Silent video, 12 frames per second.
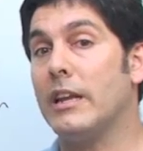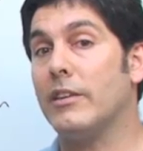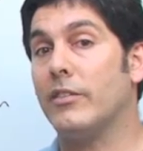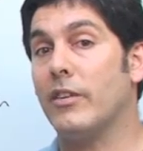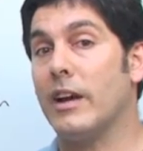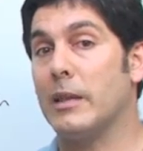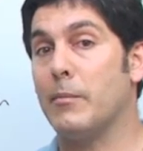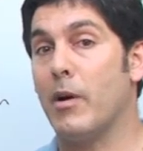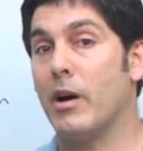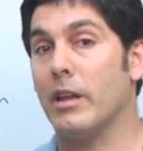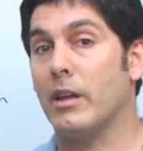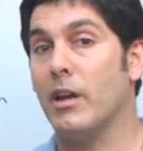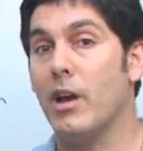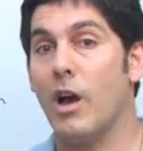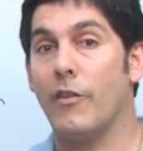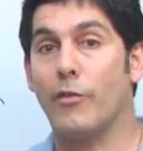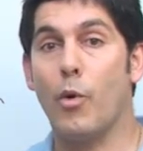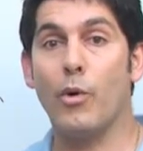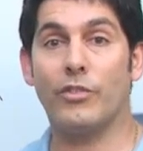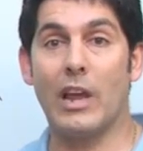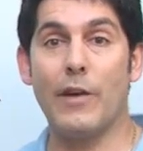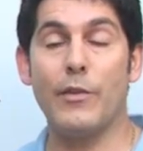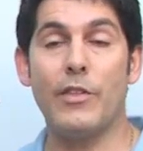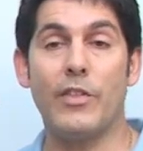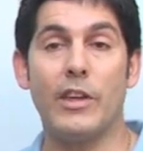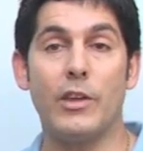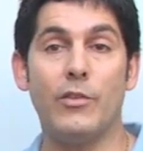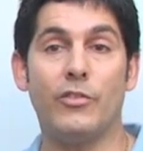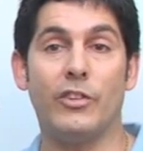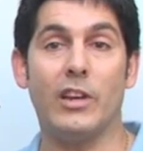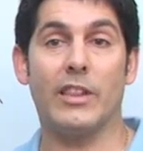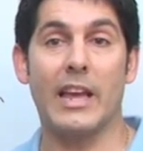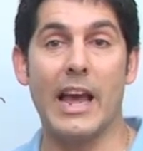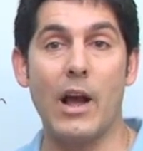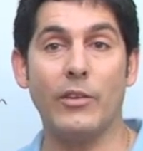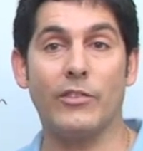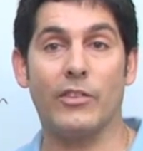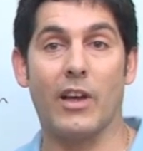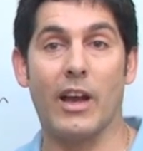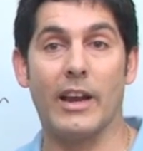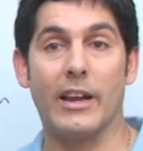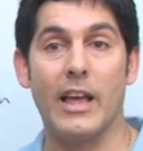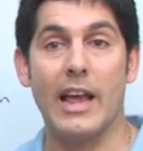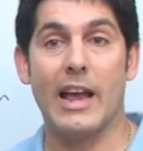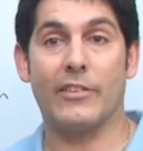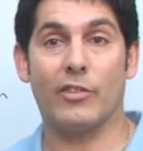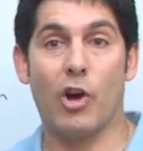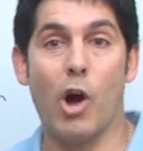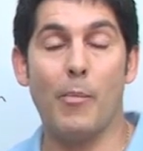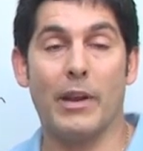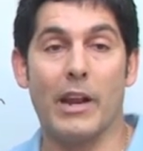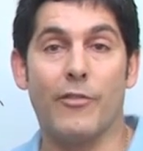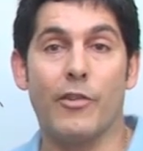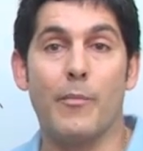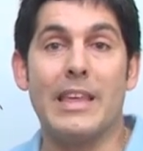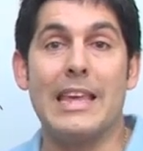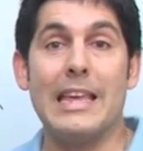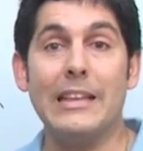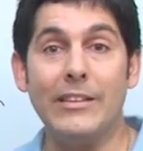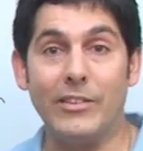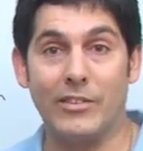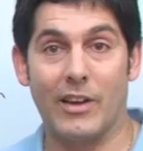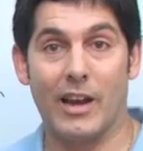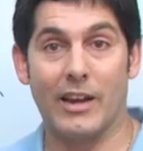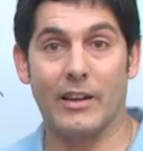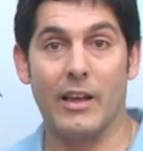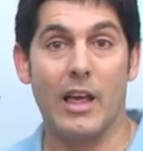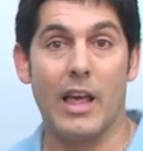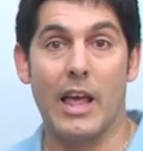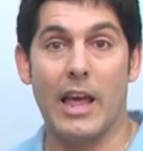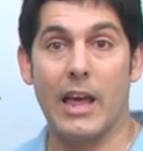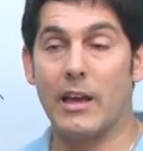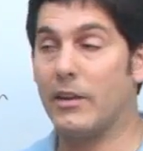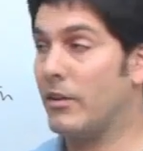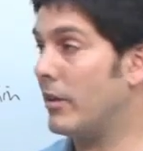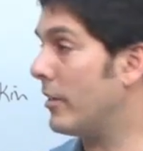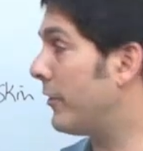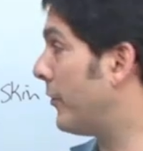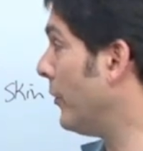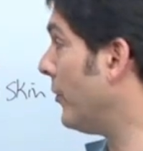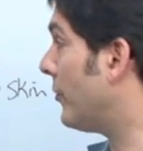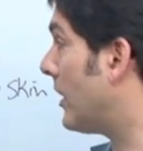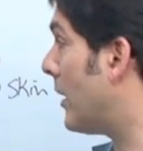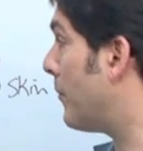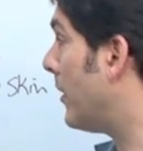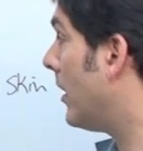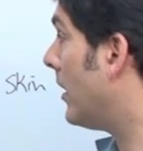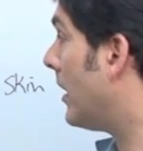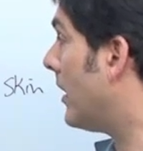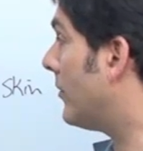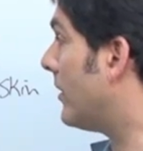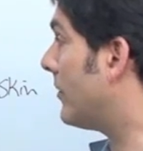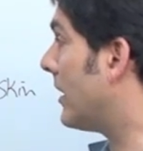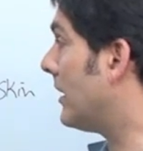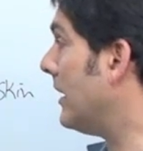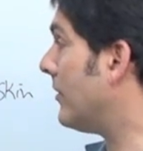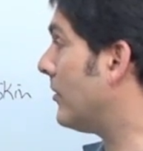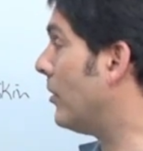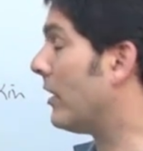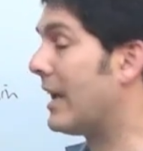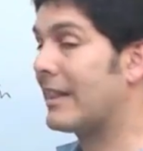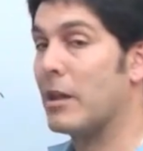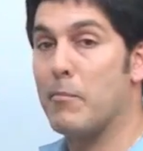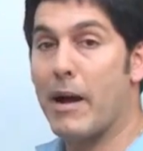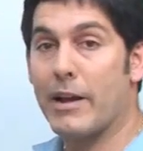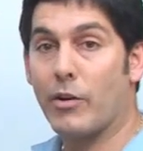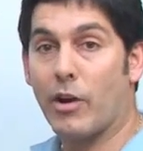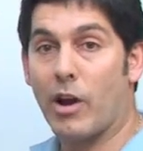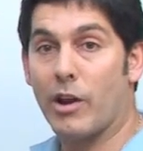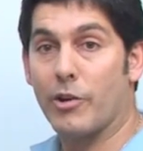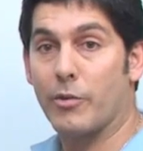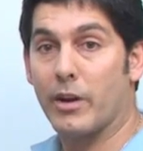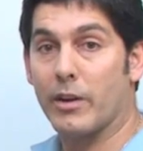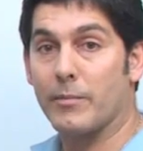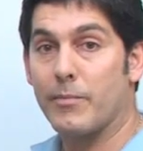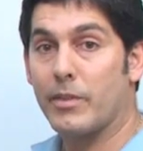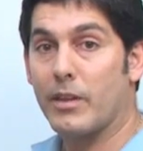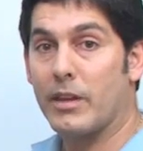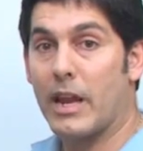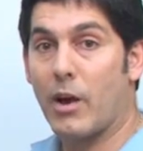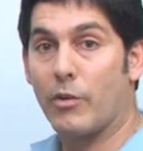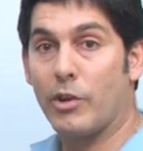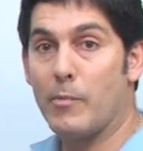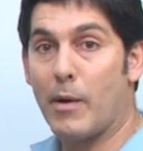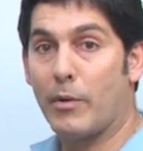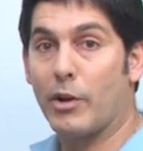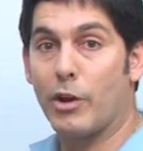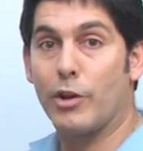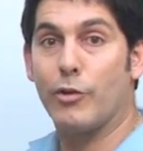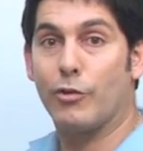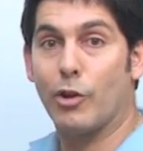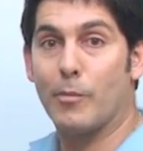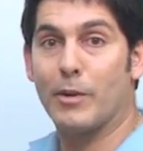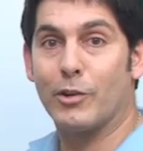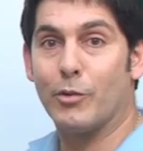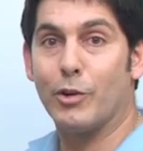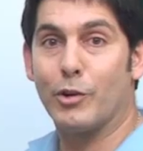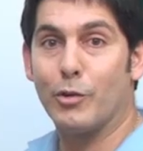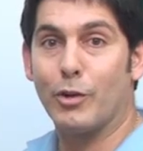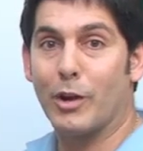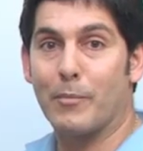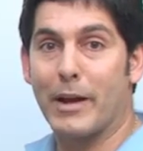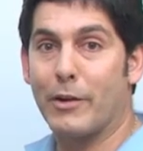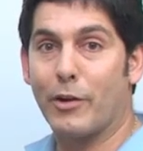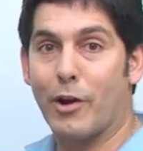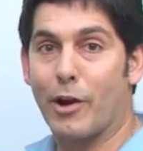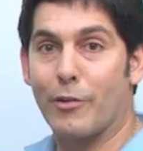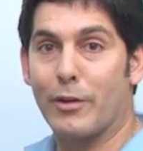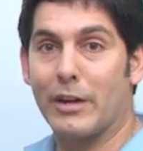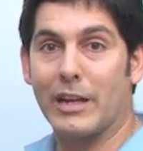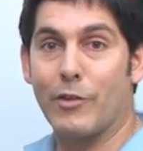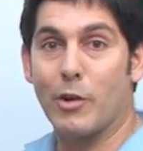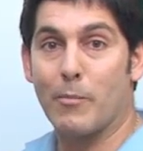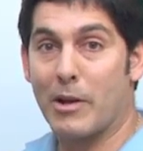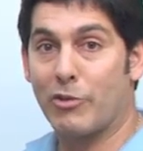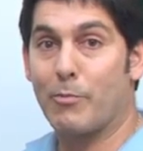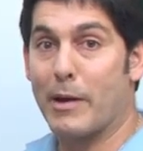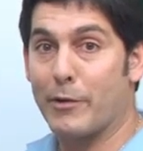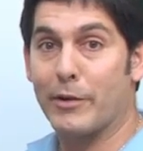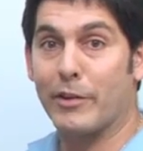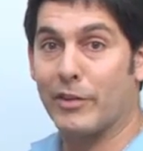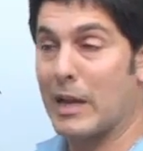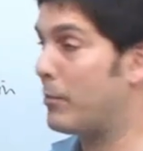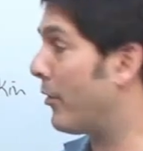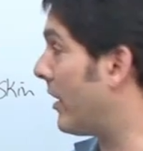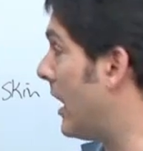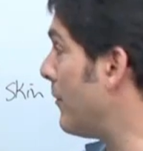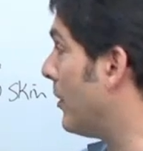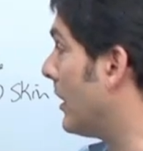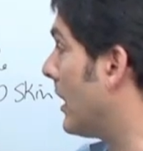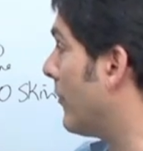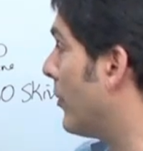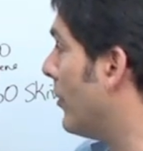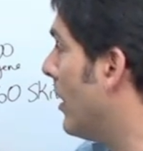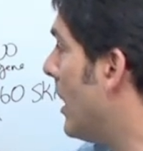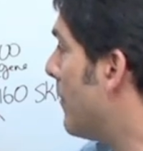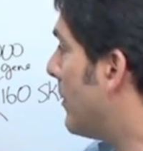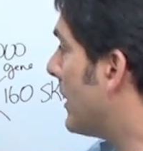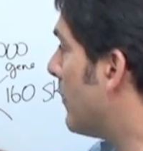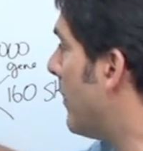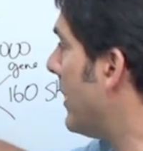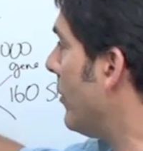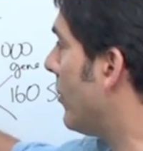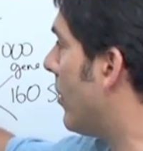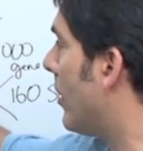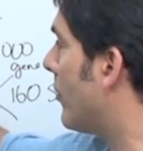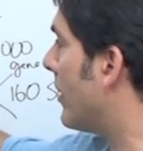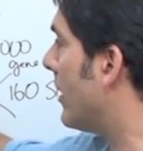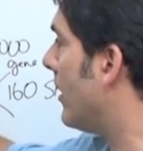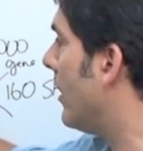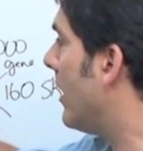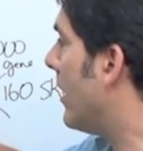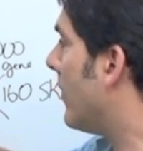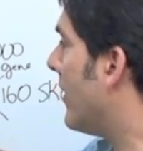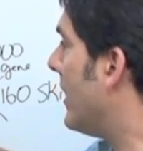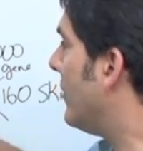inside the body. Of course, everything you see on the outside has culminated from the inside. And the first step is they said, let's look at the mitochondria. Now, you might want to go to YouTube and do a Google on mitochondria. It'll give you a much better example than I'm going to give you. But the mitochondria, they